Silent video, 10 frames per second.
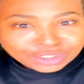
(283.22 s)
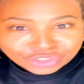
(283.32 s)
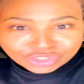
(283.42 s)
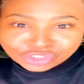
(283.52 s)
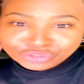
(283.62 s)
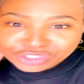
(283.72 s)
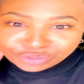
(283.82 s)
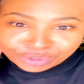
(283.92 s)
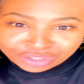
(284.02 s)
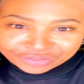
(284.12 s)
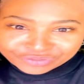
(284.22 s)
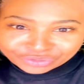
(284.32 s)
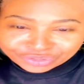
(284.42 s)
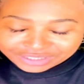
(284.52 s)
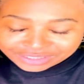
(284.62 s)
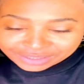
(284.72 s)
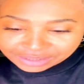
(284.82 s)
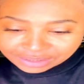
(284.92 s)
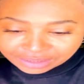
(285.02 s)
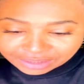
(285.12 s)
Seriously, we all have stories.
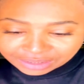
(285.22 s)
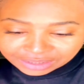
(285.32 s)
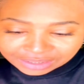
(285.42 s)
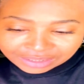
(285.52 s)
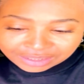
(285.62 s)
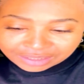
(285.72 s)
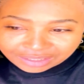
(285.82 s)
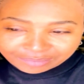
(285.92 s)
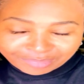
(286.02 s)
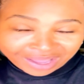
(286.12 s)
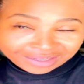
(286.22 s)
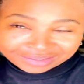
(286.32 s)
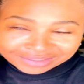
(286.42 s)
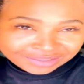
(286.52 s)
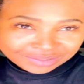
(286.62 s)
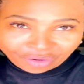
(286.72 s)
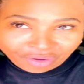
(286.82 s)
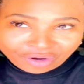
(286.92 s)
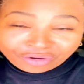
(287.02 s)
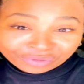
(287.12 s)
Mine is
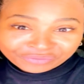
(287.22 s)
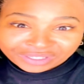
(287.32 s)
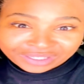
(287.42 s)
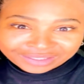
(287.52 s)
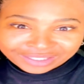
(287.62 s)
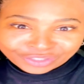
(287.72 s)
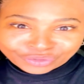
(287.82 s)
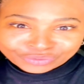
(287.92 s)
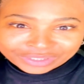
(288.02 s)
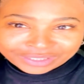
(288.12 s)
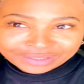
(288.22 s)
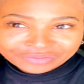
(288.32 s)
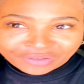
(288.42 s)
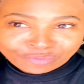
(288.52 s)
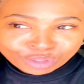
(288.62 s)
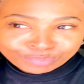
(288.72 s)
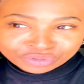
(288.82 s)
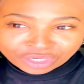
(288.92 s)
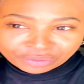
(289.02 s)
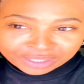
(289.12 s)
horrific and only five people
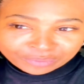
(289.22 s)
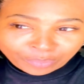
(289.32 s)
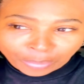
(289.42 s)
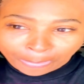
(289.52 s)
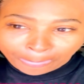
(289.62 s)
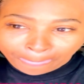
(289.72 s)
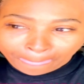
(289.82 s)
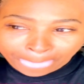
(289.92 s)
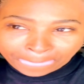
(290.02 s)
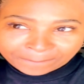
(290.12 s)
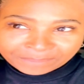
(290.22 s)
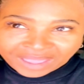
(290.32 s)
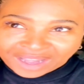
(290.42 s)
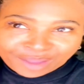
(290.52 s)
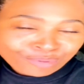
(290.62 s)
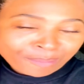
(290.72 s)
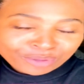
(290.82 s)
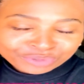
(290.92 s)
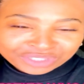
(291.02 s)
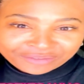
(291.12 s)
know it. And I probably
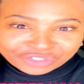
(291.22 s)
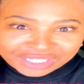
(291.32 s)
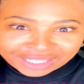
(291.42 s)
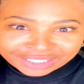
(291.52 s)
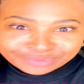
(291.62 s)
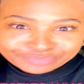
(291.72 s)
will never tell it.